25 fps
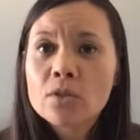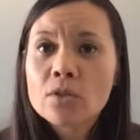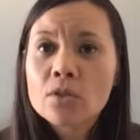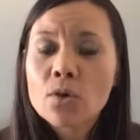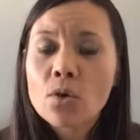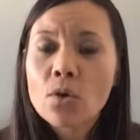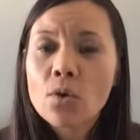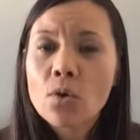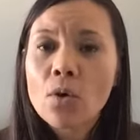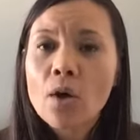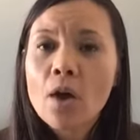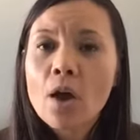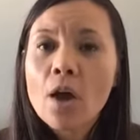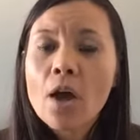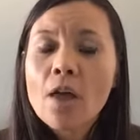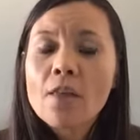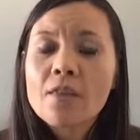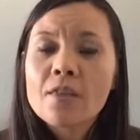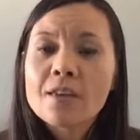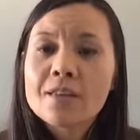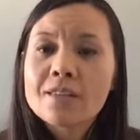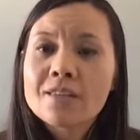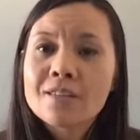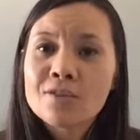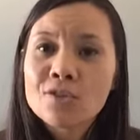So
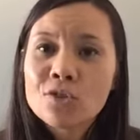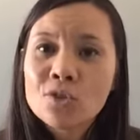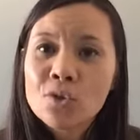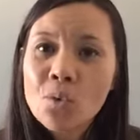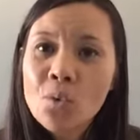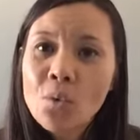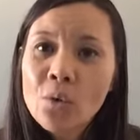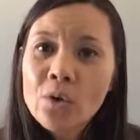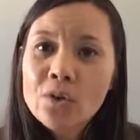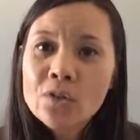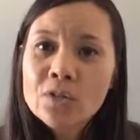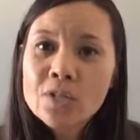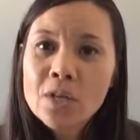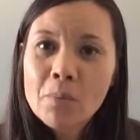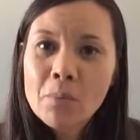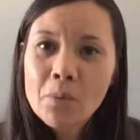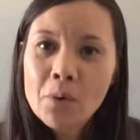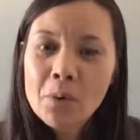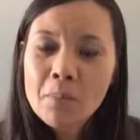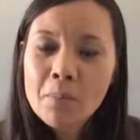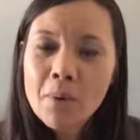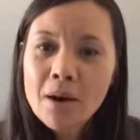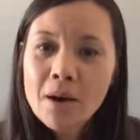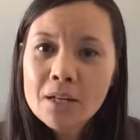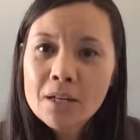the essential oils help our
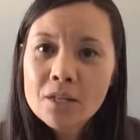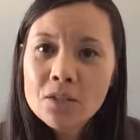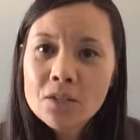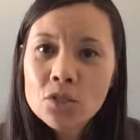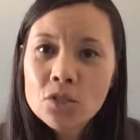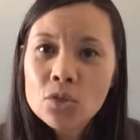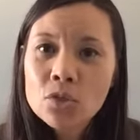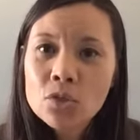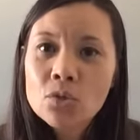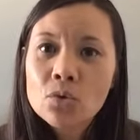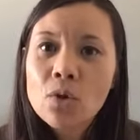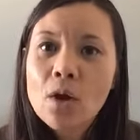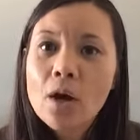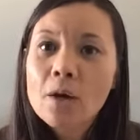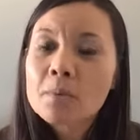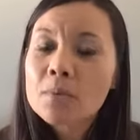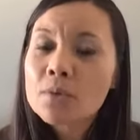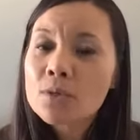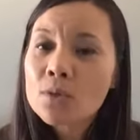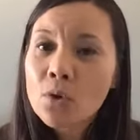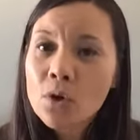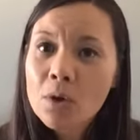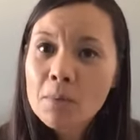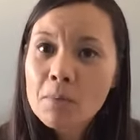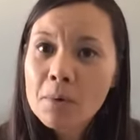bodies to
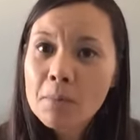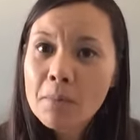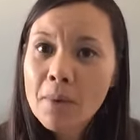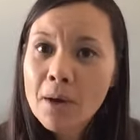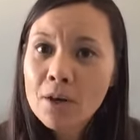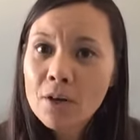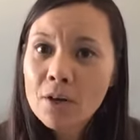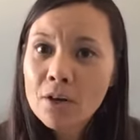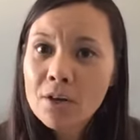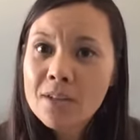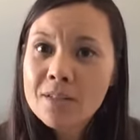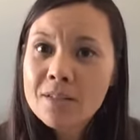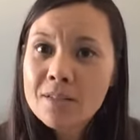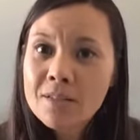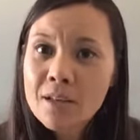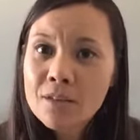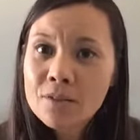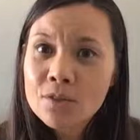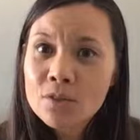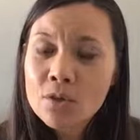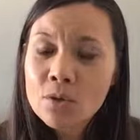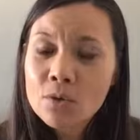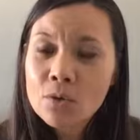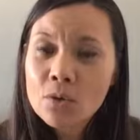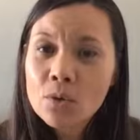absorb it better. Isn't that
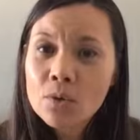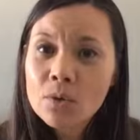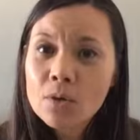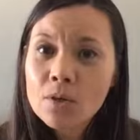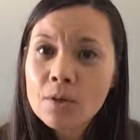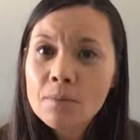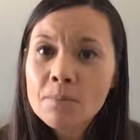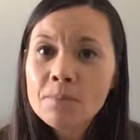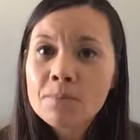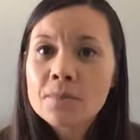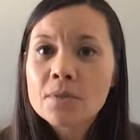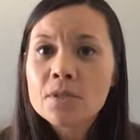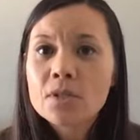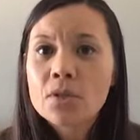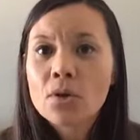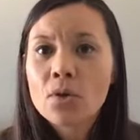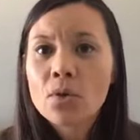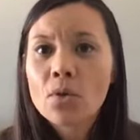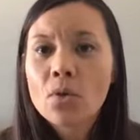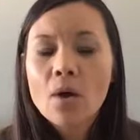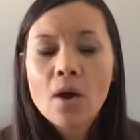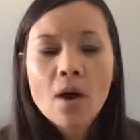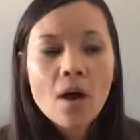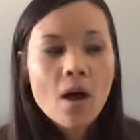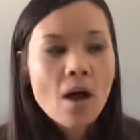so cool? So